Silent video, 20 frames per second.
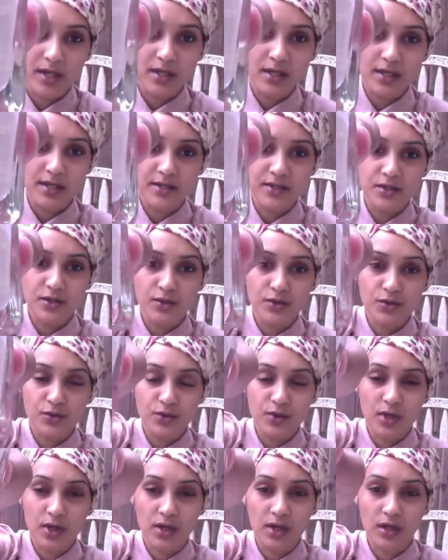a nice
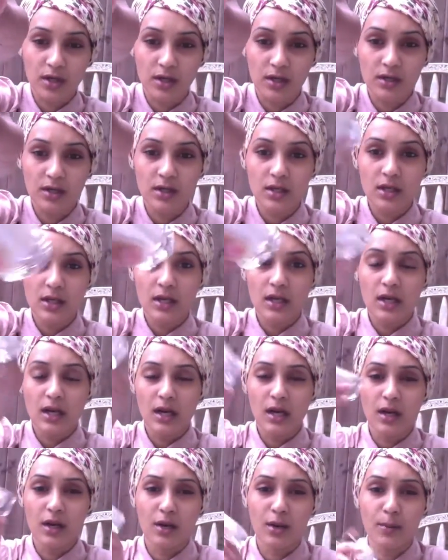neutral colour.
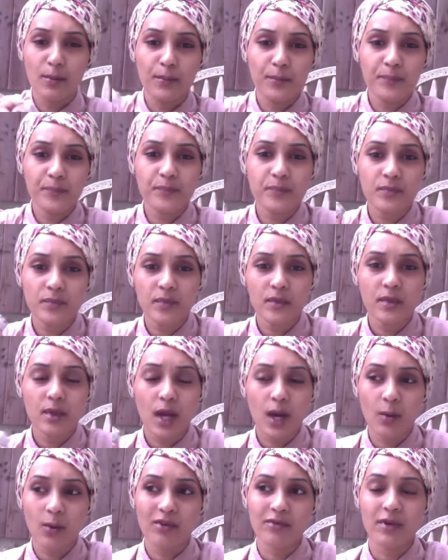
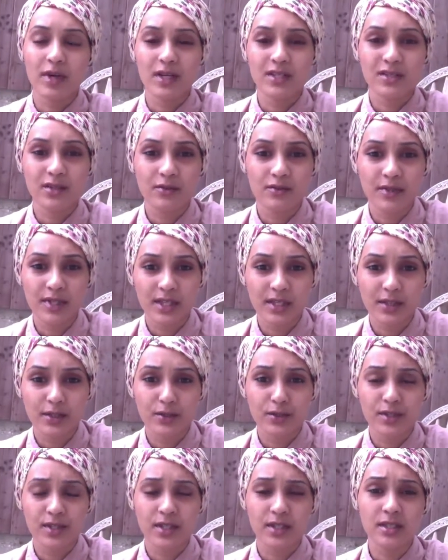However, I don't really
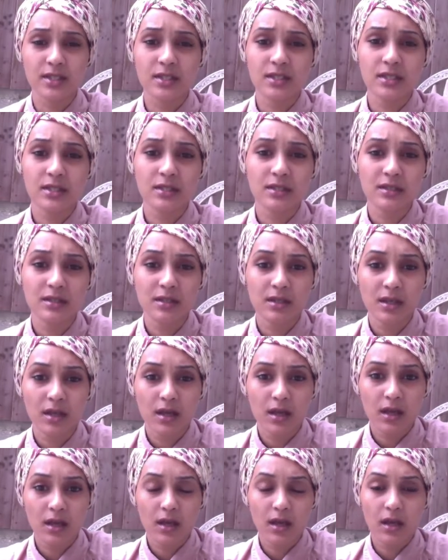use this
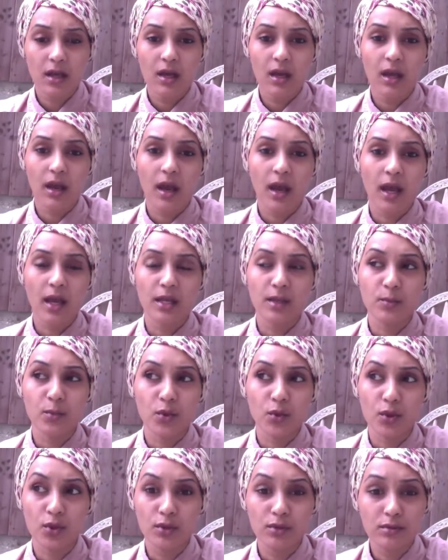
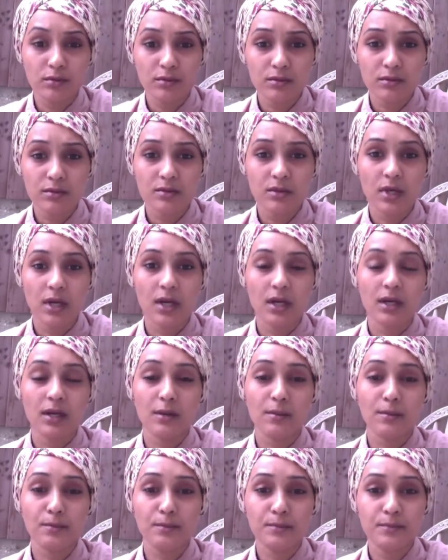anymore,
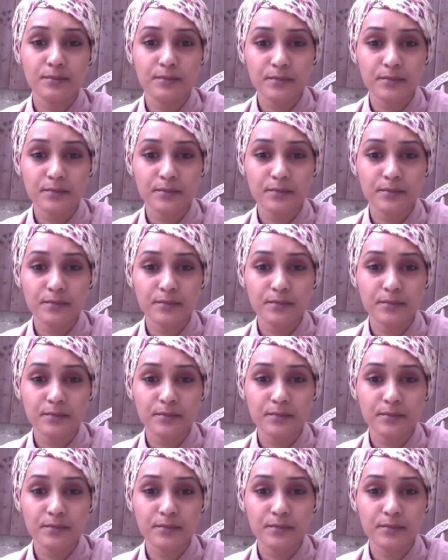apart